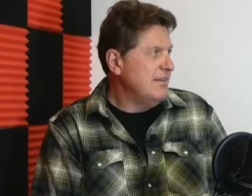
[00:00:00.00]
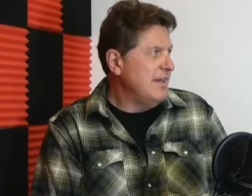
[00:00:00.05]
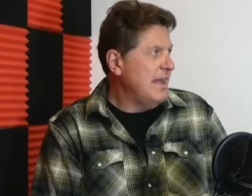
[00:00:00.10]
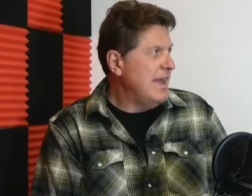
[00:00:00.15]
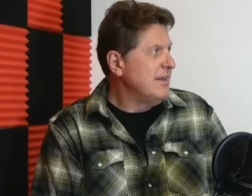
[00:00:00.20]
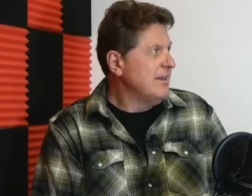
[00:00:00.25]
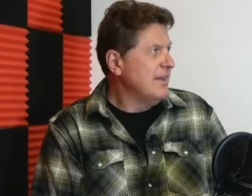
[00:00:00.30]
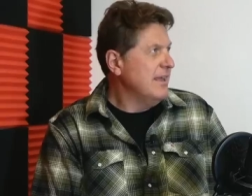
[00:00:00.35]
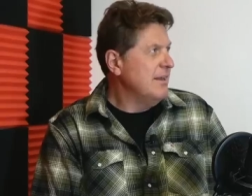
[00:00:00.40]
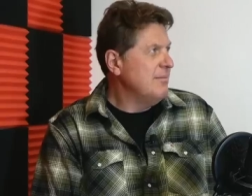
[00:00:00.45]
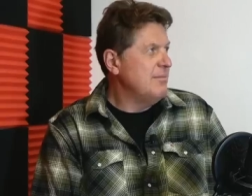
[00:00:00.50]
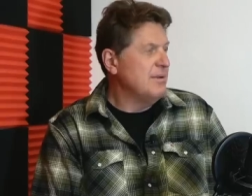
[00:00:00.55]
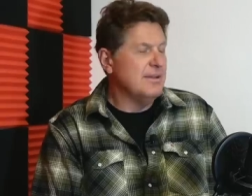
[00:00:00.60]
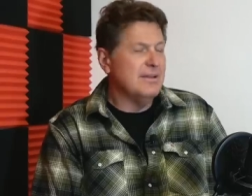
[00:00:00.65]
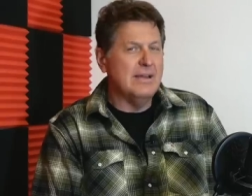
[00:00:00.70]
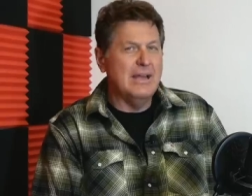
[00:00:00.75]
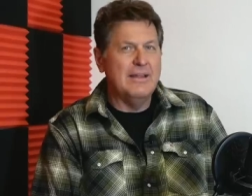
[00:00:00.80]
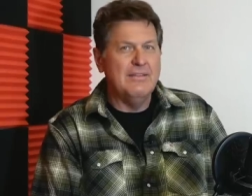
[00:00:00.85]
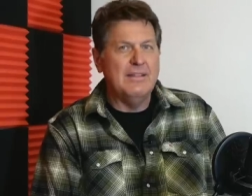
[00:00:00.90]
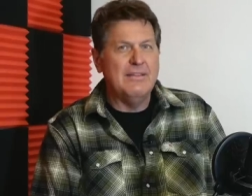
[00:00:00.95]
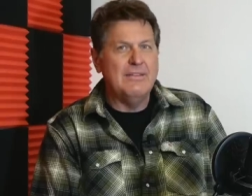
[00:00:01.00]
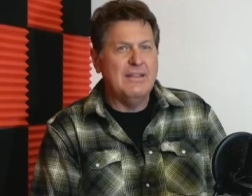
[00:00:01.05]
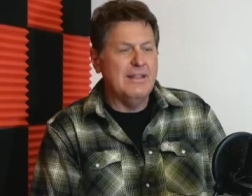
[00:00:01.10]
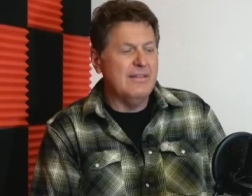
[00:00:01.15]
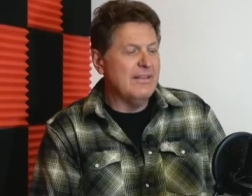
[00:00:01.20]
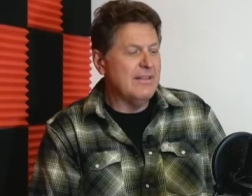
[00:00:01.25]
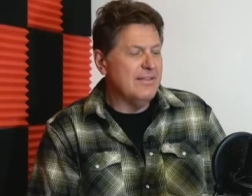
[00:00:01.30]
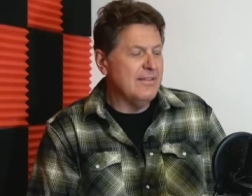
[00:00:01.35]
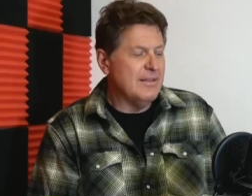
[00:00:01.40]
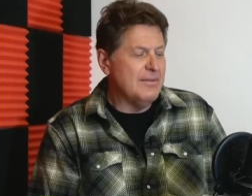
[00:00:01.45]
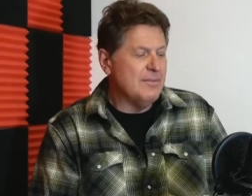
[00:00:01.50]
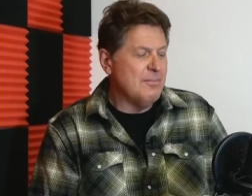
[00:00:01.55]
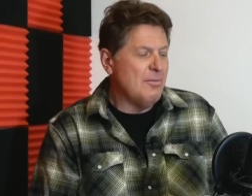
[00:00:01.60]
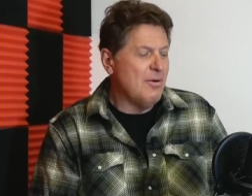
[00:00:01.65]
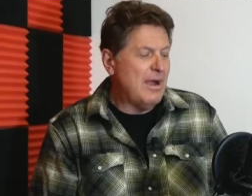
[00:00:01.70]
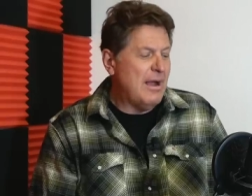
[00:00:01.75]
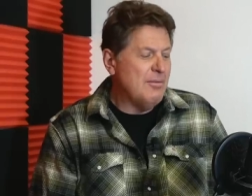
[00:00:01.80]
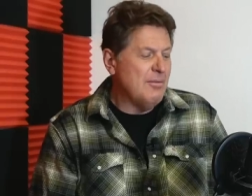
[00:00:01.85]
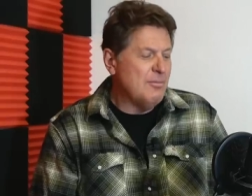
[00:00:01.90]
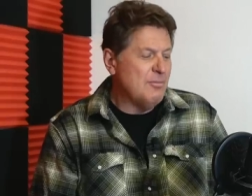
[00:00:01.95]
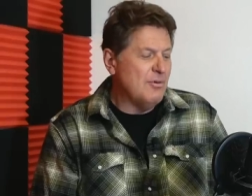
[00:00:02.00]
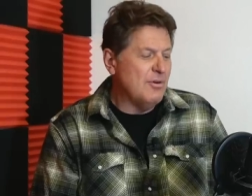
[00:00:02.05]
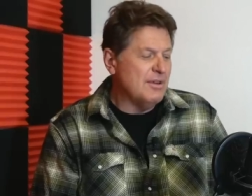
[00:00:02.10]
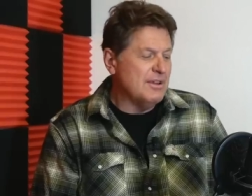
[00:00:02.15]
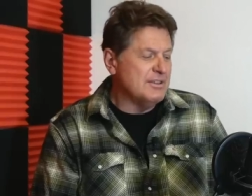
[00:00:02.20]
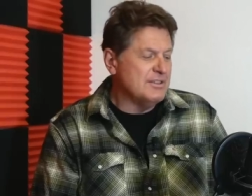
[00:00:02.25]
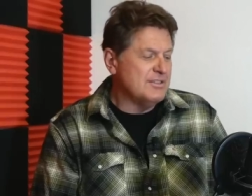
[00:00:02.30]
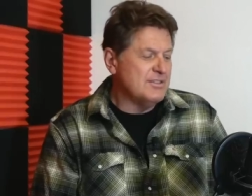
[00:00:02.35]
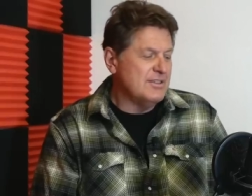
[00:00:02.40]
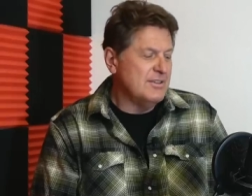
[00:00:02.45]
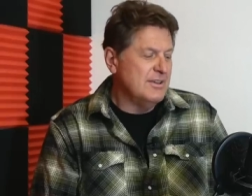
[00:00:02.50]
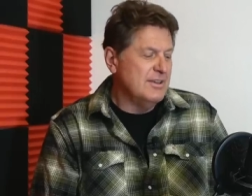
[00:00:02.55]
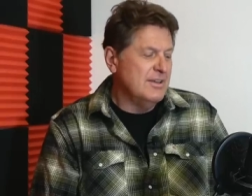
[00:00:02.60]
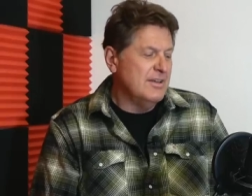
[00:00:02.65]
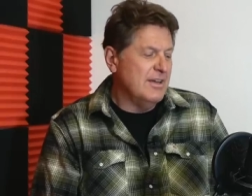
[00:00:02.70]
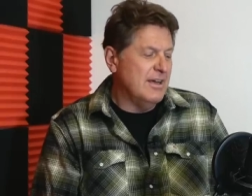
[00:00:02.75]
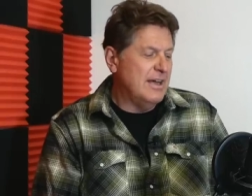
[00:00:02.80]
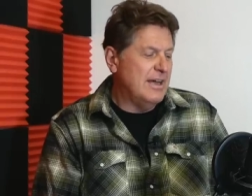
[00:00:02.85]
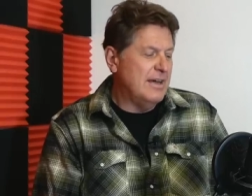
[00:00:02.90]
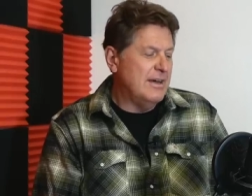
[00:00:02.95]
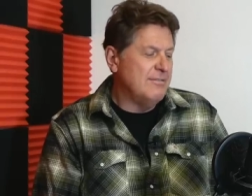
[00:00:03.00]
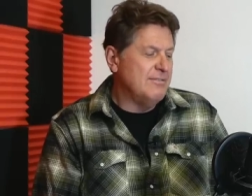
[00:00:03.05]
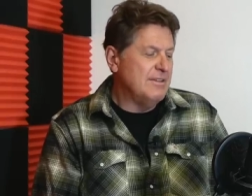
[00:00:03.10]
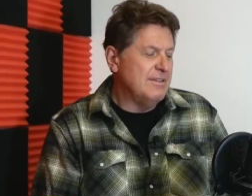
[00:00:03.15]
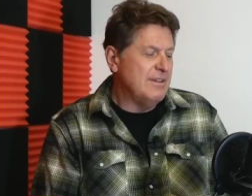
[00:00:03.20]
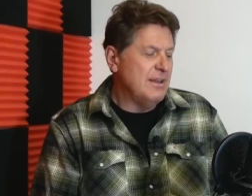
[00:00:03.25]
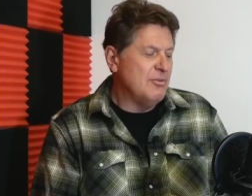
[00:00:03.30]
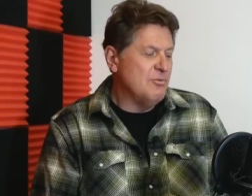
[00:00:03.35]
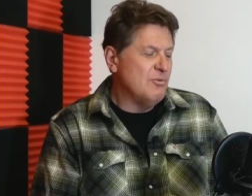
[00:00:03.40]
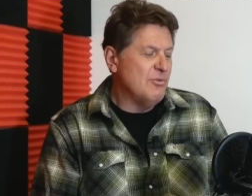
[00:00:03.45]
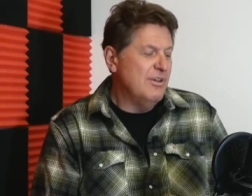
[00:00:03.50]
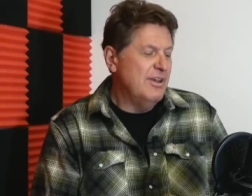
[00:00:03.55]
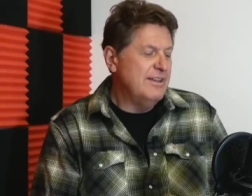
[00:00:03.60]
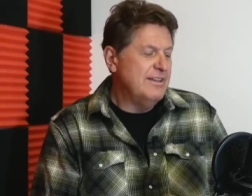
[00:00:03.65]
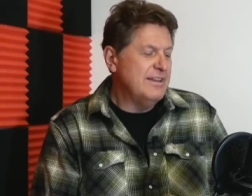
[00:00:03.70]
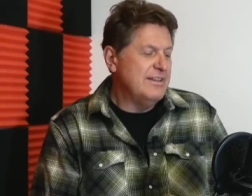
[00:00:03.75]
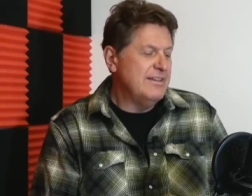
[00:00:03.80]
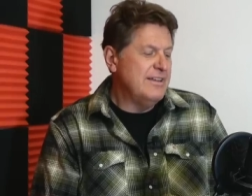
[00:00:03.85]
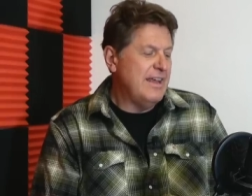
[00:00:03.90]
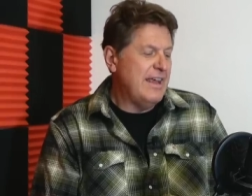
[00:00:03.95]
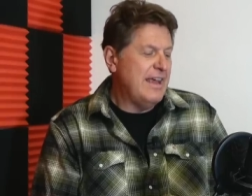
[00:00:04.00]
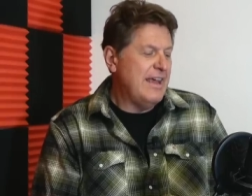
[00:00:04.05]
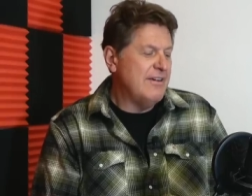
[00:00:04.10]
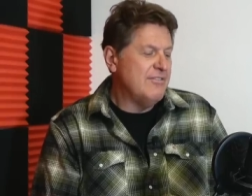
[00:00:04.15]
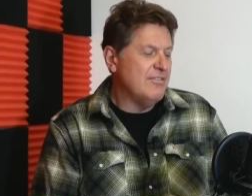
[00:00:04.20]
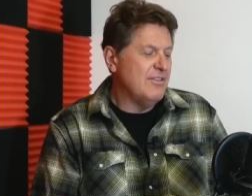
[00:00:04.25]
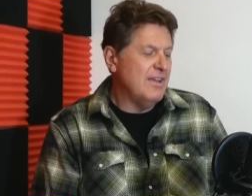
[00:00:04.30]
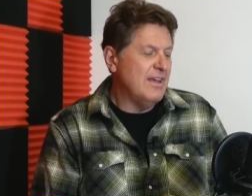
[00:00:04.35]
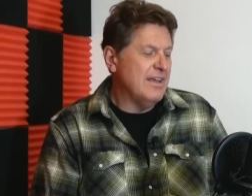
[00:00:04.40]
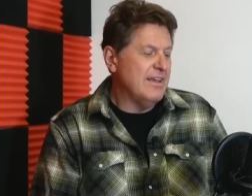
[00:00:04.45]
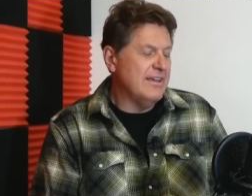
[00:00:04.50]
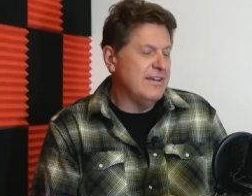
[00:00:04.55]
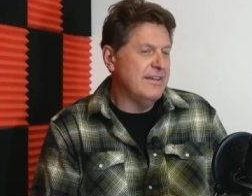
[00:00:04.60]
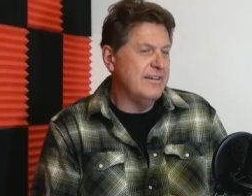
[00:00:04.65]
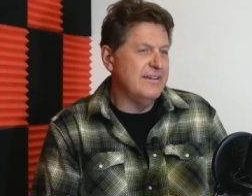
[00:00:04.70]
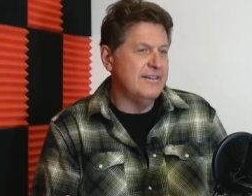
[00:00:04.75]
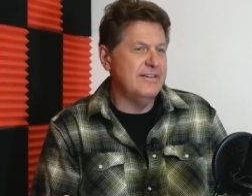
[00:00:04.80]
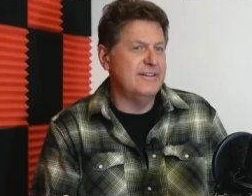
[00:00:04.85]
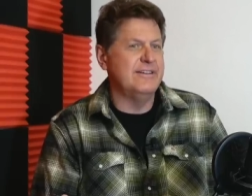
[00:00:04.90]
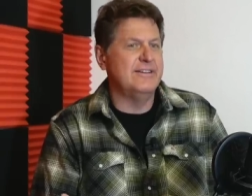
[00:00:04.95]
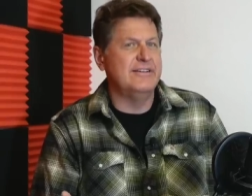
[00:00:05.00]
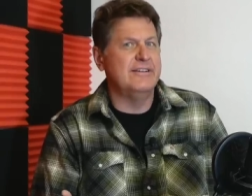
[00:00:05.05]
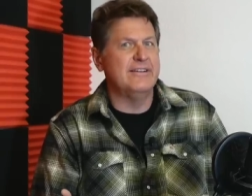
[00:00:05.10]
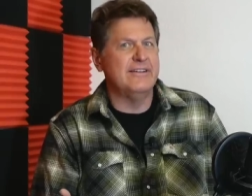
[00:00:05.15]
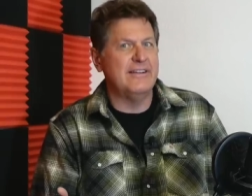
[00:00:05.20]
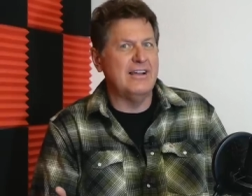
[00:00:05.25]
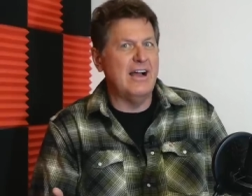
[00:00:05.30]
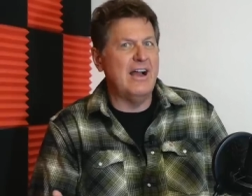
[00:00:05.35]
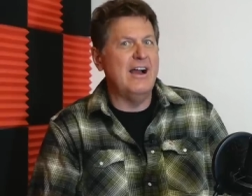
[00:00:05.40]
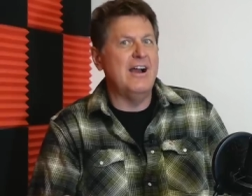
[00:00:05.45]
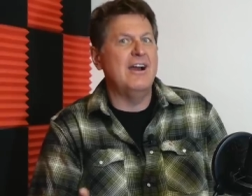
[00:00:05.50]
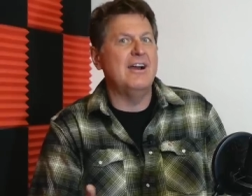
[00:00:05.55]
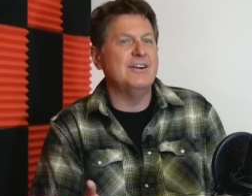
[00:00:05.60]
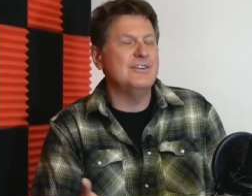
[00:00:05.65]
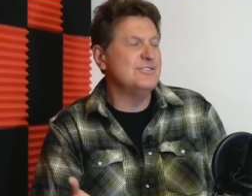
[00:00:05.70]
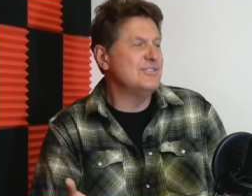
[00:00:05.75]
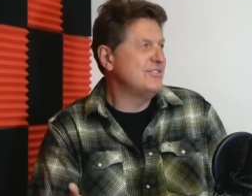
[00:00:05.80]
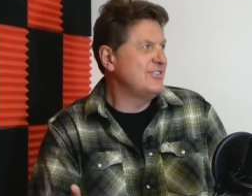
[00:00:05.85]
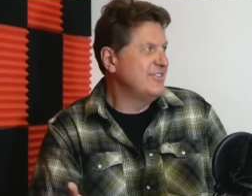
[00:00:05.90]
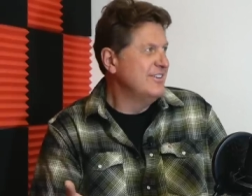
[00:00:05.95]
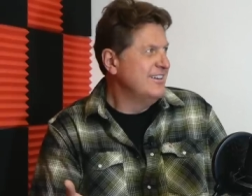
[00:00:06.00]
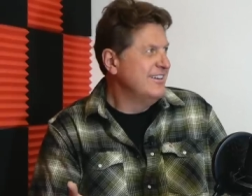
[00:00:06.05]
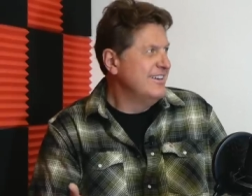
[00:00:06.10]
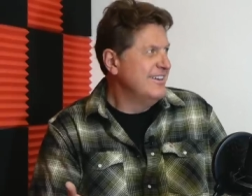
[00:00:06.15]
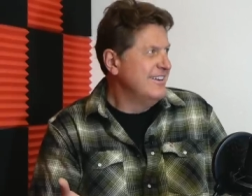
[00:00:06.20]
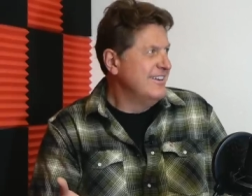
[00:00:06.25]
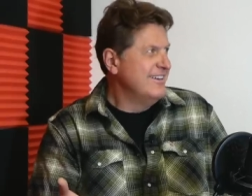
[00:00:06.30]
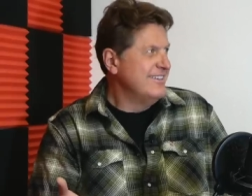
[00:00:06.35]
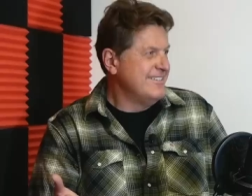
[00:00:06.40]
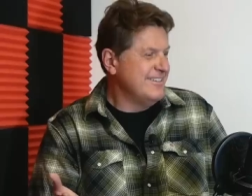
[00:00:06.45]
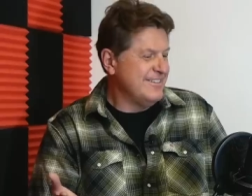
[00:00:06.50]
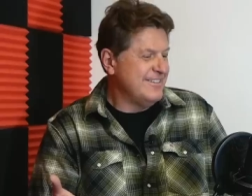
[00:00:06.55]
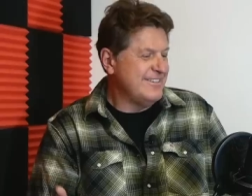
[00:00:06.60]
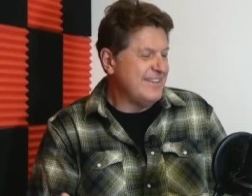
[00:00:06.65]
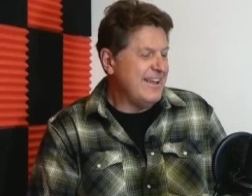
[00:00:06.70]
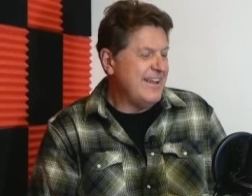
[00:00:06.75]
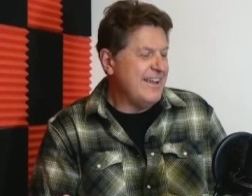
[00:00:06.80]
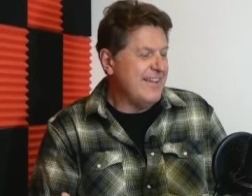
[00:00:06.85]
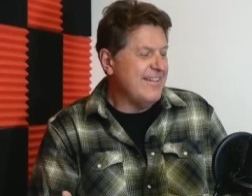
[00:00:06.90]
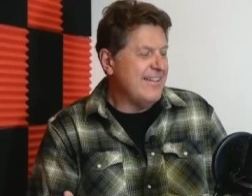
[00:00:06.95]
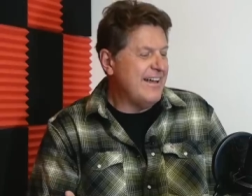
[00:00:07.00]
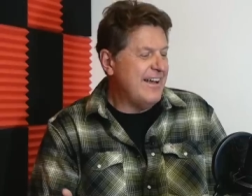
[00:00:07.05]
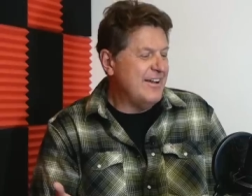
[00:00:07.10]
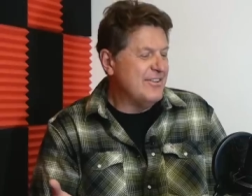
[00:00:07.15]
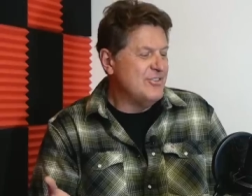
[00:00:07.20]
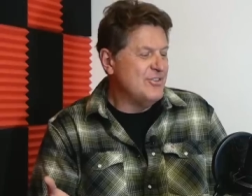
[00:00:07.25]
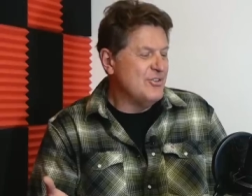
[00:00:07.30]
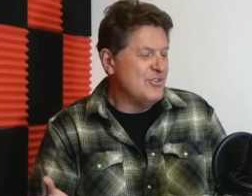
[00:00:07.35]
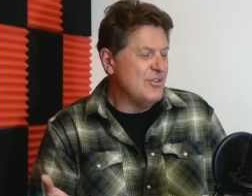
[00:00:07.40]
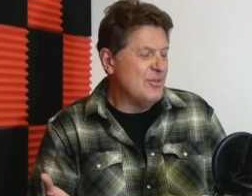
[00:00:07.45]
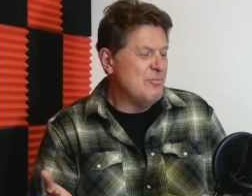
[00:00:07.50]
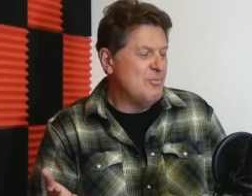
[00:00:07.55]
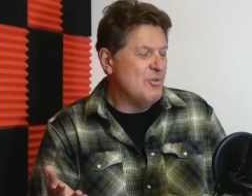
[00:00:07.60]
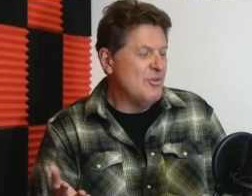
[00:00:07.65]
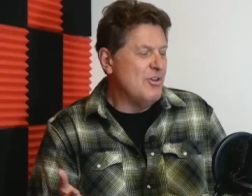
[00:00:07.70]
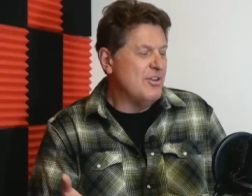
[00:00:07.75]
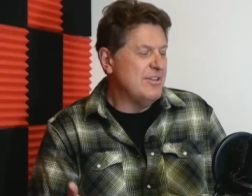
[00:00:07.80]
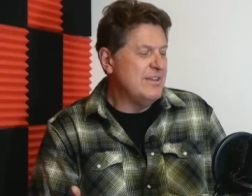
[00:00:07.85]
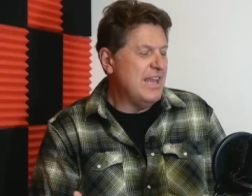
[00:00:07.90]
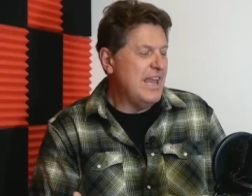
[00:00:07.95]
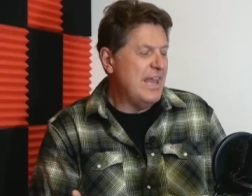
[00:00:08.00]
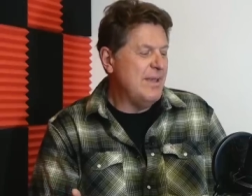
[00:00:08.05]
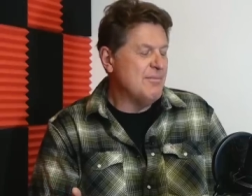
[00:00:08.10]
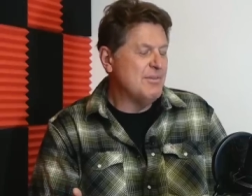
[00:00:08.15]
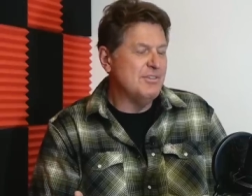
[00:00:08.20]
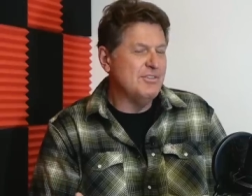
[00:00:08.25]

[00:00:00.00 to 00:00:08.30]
They had right. to keep it, and then the, then the problem was uh, that they really didn't have like cars to sell under the Buick name.